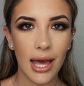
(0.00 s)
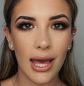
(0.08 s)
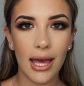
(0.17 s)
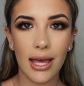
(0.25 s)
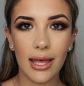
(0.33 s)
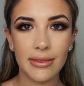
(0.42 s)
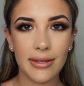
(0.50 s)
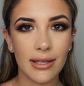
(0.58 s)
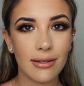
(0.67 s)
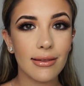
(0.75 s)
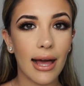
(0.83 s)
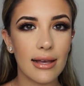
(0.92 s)
and the
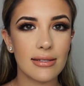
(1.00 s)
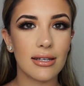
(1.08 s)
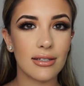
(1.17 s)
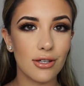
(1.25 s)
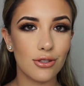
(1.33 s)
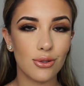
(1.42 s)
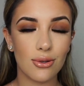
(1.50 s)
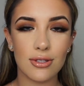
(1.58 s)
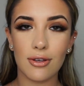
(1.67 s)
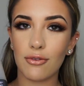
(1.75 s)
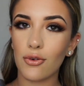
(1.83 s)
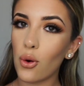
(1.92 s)
last thing to do is,
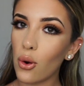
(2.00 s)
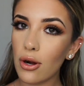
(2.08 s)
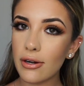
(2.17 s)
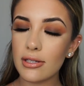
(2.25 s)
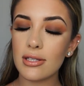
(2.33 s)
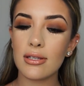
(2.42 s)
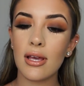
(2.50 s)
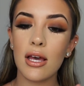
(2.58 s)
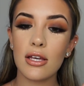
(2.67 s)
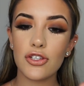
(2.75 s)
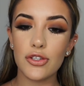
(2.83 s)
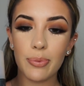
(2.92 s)
of course,
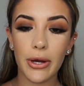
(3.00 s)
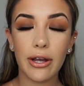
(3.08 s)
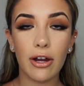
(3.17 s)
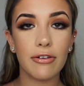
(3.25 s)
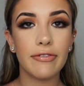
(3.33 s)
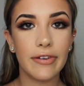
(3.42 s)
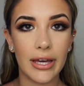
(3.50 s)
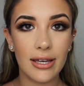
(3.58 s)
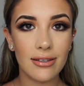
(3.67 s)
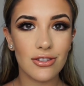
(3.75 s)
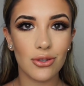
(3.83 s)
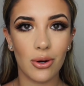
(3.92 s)
spray our
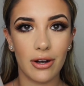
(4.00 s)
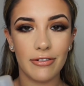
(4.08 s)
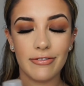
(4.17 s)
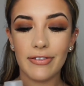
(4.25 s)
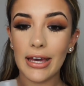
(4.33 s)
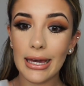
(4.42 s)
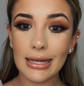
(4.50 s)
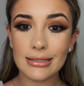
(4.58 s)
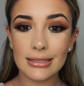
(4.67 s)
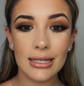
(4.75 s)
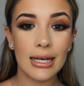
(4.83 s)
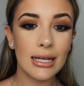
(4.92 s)
face so our
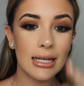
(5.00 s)
face